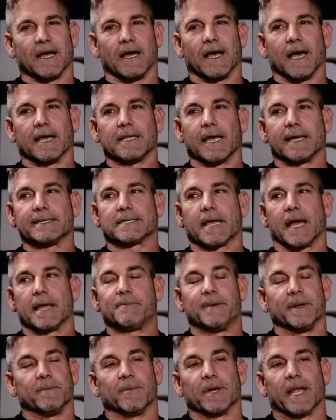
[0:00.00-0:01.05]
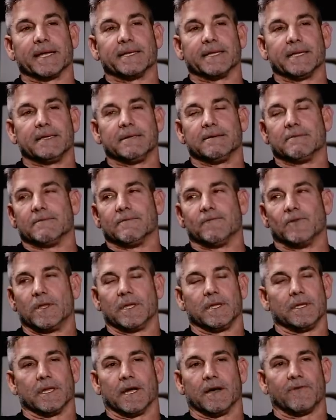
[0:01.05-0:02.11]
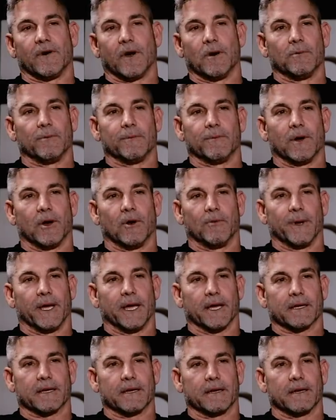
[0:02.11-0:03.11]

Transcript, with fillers: I like typing, but I didn't really love home home mm-hmm.